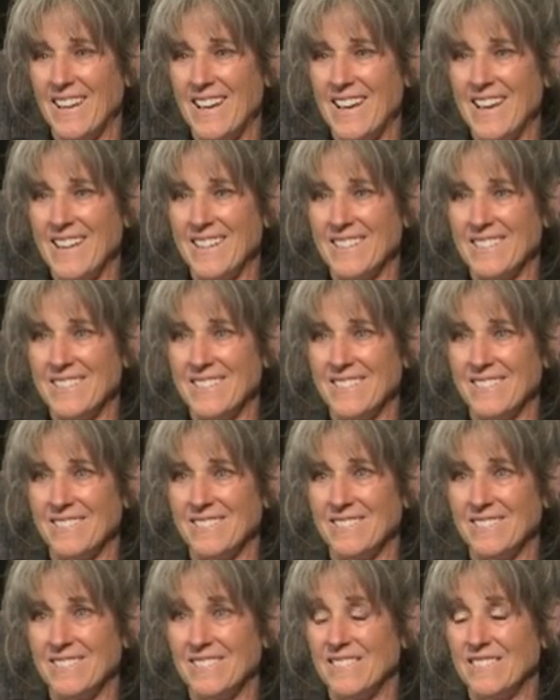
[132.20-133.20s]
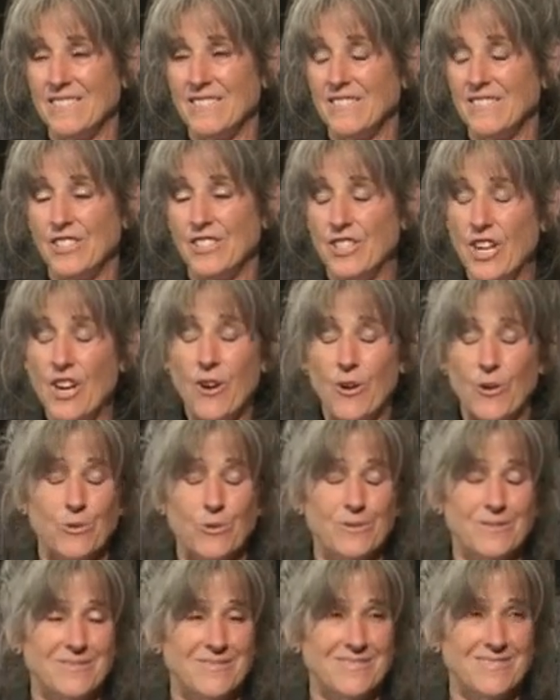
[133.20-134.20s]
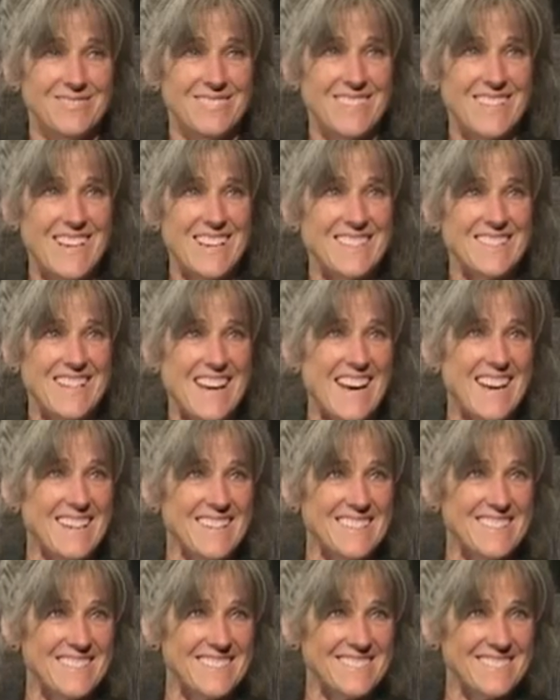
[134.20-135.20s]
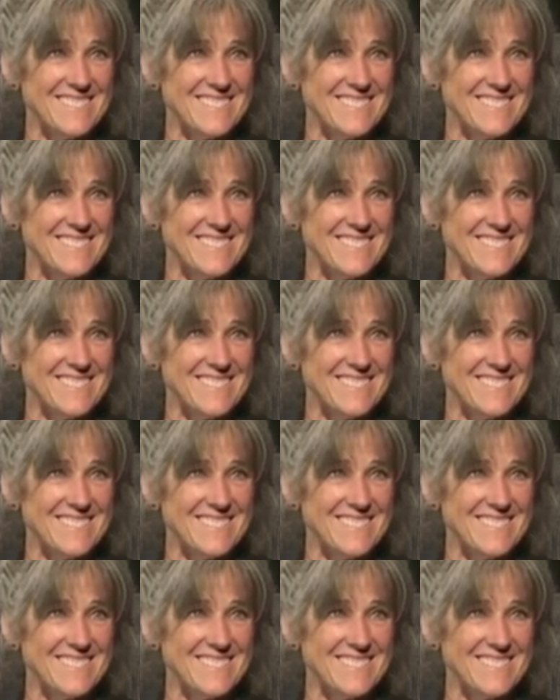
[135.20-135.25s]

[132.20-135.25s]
And no, it can't.